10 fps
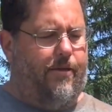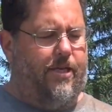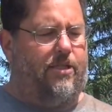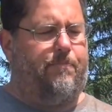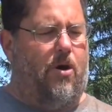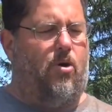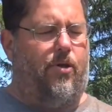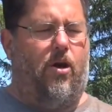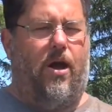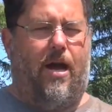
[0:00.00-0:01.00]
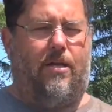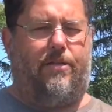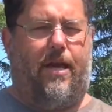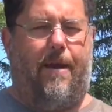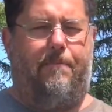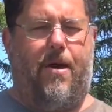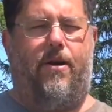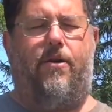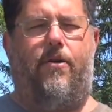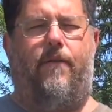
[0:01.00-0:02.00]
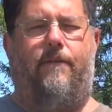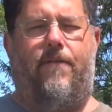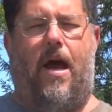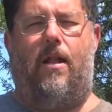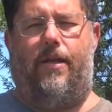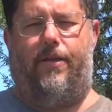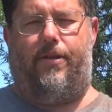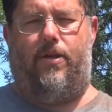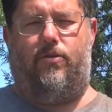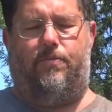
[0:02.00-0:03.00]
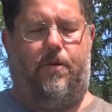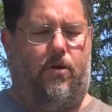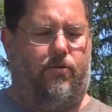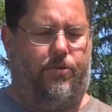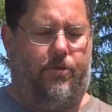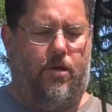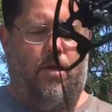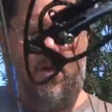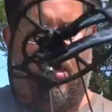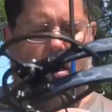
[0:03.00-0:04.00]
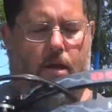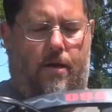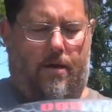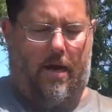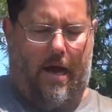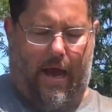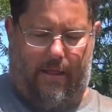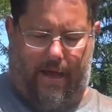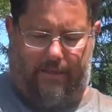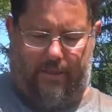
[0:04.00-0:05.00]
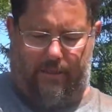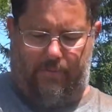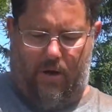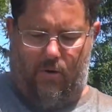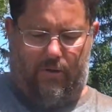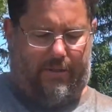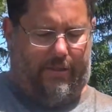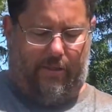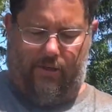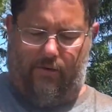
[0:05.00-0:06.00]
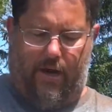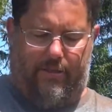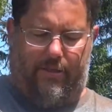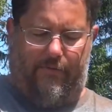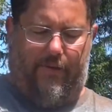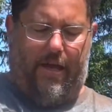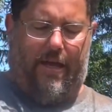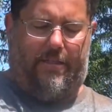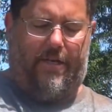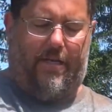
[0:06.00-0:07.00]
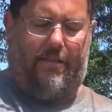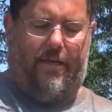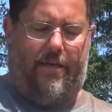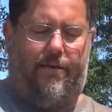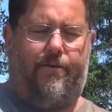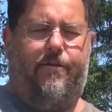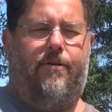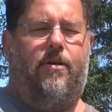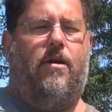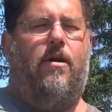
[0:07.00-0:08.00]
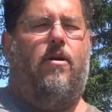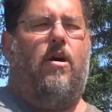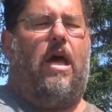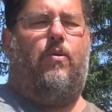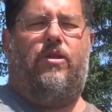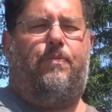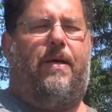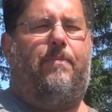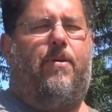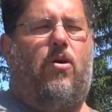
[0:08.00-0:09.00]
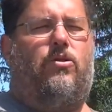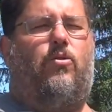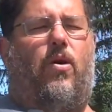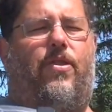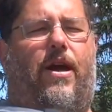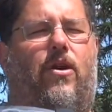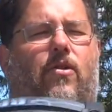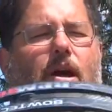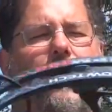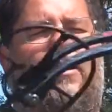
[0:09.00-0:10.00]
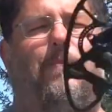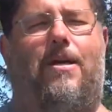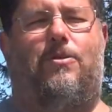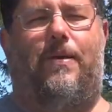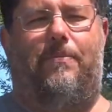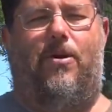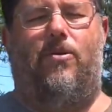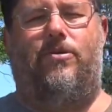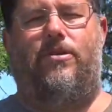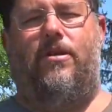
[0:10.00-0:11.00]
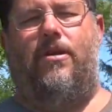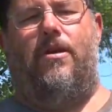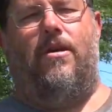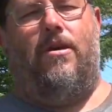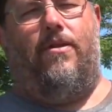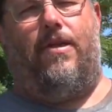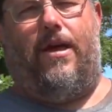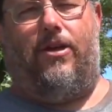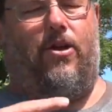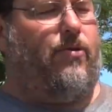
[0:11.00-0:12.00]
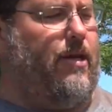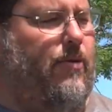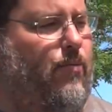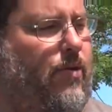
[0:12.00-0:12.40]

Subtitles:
this bow, though, has a better valley than those bows. I like this bow. It's still aggressive. It's not and with speed bows, the one thing I don't like about speed bows that you don't get